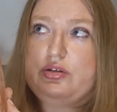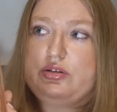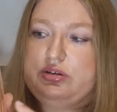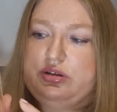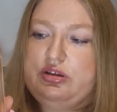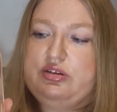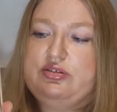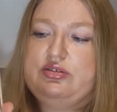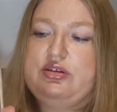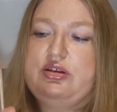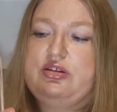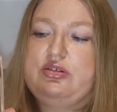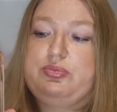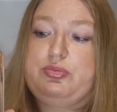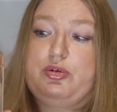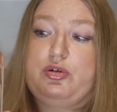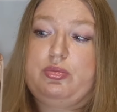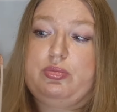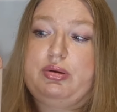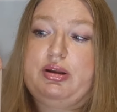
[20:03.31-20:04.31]
this is
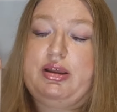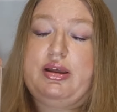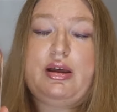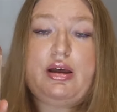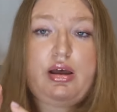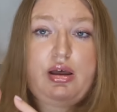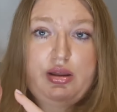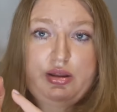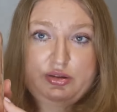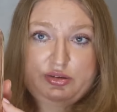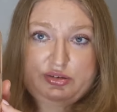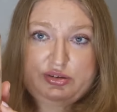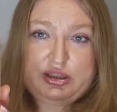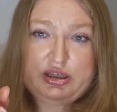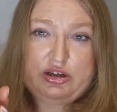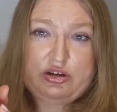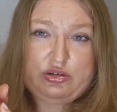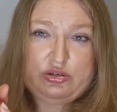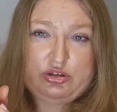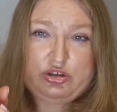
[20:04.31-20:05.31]
probably
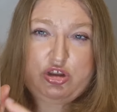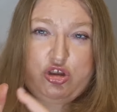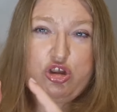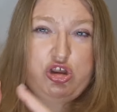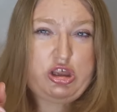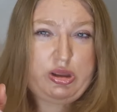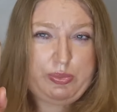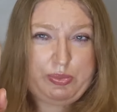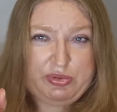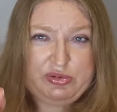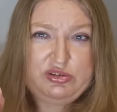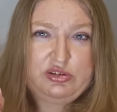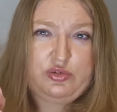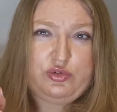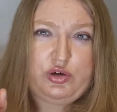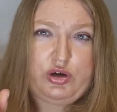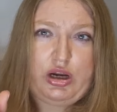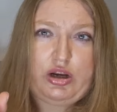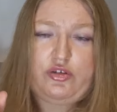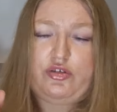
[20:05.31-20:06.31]
second cheapest
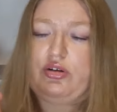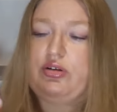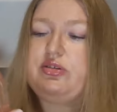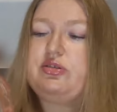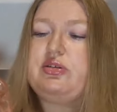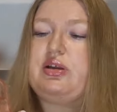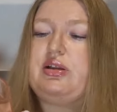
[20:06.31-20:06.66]
fragrance,